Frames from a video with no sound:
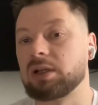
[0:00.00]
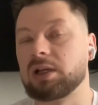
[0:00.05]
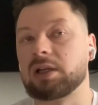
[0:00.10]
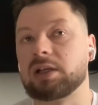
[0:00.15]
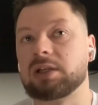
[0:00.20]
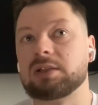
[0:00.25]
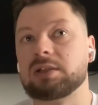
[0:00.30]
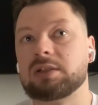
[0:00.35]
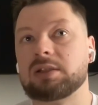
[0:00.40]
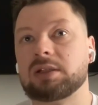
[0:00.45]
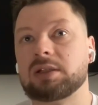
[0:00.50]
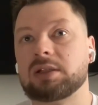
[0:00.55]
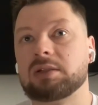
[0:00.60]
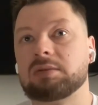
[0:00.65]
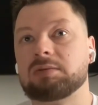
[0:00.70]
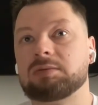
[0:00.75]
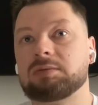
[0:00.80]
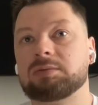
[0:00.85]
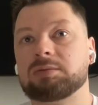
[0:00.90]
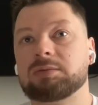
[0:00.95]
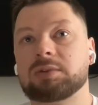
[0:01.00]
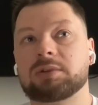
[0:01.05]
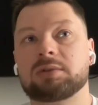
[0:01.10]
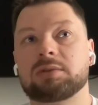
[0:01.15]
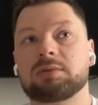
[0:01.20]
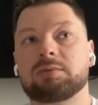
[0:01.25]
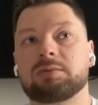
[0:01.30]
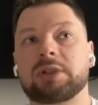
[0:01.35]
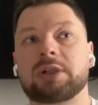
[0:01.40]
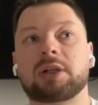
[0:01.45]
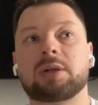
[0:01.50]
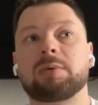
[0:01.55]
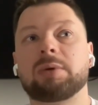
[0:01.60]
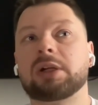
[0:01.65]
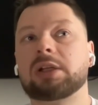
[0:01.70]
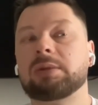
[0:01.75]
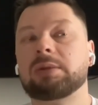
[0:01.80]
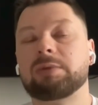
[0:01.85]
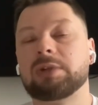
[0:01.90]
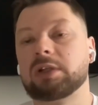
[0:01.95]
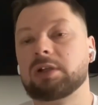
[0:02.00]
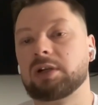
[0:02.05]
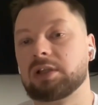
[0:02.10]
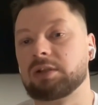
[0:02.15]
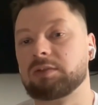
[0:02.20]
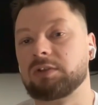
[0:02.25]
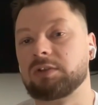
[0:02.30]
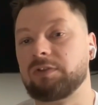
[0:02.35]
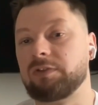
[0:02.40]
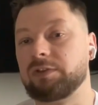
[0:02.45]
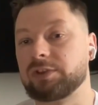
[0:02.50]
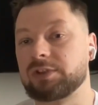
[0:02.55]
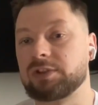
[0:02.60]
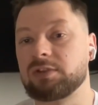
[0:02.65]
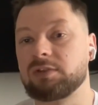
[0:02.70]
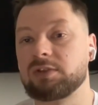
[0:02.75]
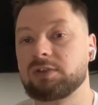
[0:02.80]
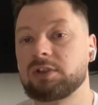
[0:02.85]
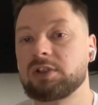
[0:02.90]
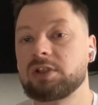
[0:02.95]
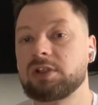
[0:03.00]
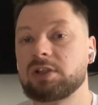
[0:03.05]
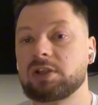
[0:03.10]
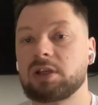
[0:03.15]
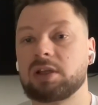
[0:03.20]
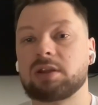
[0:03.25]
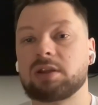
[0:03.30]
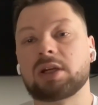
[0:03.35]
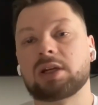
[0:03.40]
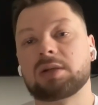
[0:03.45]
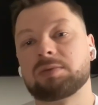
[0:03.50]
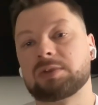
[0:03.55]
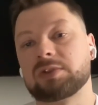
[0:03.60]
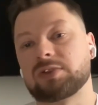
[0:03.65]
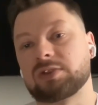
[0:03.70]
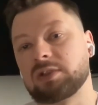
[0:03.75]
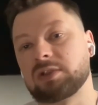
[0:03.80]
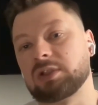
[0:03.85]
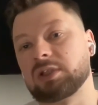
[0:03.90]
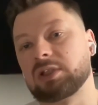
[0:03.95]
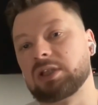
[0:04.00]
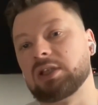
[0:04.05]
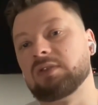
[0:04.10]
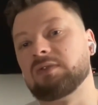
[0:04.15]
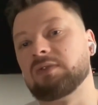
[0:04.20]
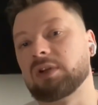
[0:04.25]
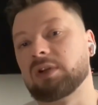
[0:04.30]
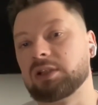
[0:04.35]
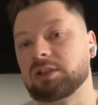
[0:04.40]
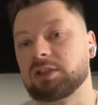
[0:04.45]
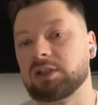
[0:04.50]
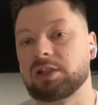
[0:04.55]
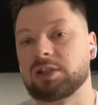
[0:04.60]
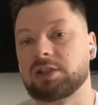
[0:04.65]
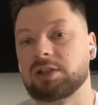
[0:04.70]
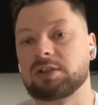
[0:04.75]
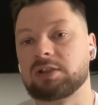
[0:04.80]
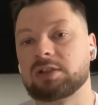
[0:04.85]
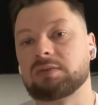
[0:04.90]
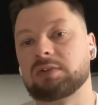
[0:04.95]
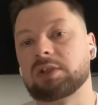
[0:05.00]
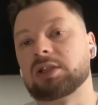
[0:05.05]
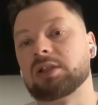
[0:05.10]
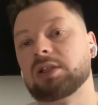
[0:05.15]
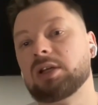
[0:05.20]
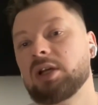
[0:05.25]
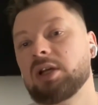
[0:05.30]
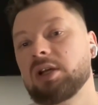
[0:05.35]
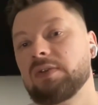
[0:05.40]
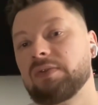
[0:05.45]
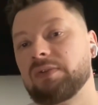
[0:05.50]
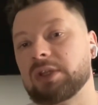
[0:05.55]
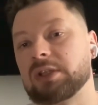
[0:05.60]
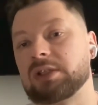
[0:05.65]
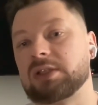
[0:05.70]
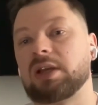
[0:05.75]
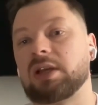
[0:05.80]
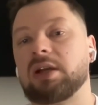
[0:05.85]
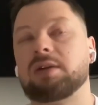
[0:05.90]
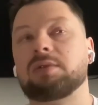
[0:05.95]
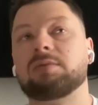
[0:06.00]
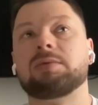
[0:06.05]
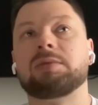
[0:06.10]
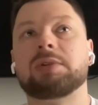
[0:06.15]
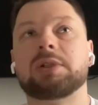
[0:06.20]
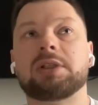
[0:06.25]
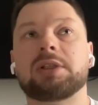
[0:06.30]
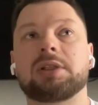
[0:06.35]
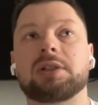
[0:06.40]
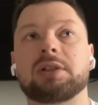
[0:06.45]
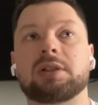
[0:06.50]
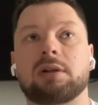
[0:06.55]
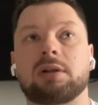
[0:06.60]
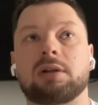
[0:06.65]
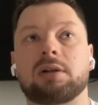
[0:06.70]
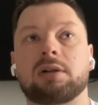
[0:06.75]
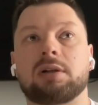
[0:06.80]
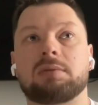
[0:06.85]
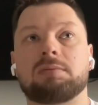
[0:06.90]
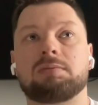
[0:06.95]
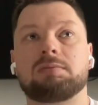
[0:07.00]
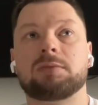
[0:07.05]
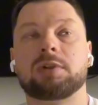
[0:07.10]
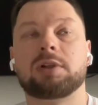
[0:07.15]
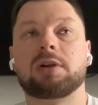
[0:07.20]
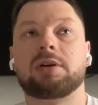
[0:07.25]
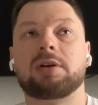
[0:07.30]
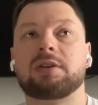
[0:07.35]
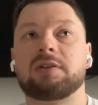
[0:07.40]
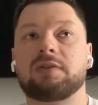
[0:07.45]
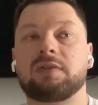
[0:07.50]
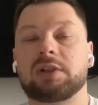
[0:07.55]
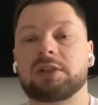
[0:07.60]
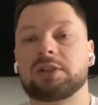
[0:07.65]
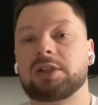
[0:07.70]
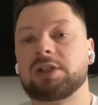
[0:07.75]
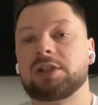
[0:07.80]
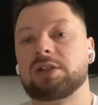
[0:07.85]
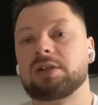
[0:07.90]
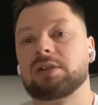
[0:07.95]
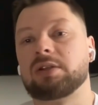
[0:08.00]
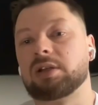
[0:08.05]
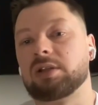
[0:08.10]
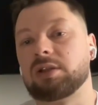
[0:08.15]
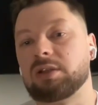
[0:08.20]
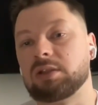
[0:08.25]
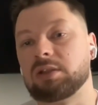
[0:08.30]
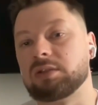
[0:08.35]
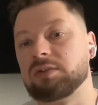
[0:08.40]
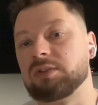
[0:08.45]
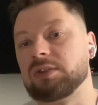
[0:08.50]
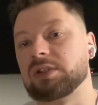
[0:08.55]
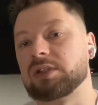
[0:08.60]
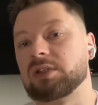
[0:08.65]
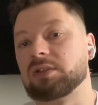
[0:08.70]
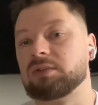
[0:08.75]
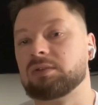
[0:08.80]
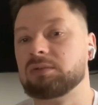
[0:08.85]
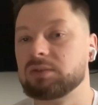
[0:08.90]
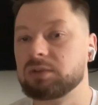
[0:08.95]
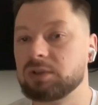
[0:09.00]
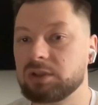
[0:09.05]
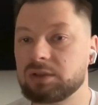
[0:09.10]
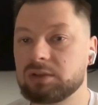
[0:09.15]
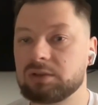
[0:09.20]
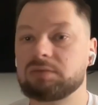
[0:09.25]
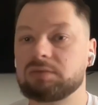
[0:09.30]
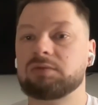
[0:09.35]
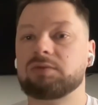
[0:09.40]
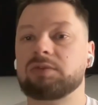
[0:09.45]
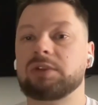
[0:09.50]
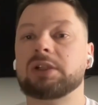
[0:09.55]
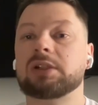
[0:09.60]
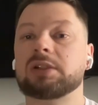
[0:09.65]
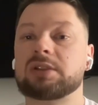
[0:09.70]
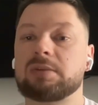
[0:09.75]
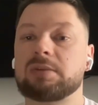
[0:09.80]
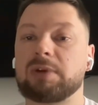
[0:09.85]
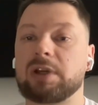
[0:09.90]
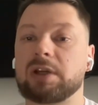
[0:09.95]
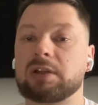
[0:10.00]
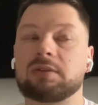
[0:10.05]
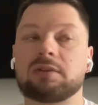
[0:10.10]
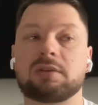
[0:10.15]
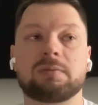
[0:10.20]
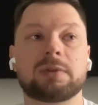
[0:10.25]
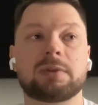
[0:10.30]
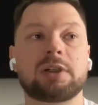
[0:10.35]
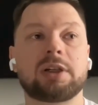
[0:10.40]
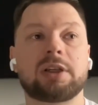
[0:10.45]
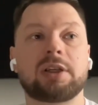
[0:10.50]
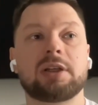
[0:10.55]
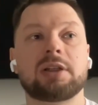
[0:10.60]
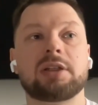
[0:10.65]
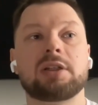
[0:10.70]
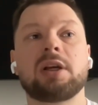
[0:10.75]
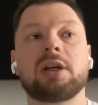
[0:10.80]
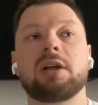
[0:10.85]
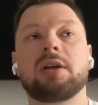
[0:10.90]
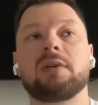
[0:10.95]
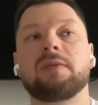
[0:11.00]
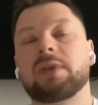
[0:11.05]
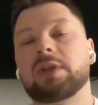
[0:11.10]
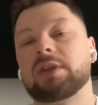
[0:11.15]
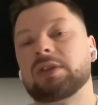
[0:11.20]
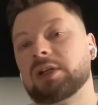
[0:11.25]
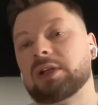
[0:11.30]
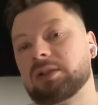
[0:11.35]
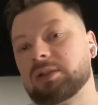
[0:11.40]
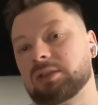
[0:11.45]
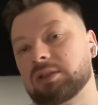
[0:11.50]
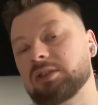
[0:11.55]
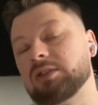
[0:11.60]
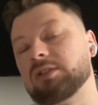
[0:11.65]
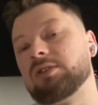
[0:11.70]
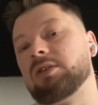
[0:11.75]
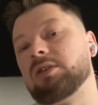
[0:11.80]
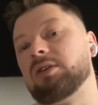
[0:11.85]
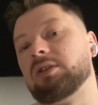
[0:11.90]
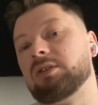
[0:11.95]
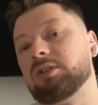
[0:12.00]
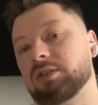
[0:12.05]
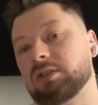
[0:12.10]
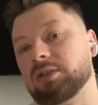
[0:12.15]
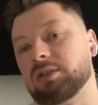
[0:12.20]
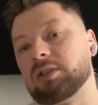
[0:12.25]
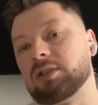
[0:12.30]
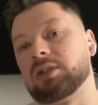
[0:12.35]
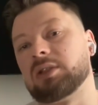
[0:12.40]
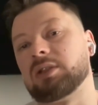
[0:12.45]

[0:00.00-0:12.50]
And very quickly we got our first users, and that was the key validation. So that's how we got the validation that there is a real demand in the market, and that in turn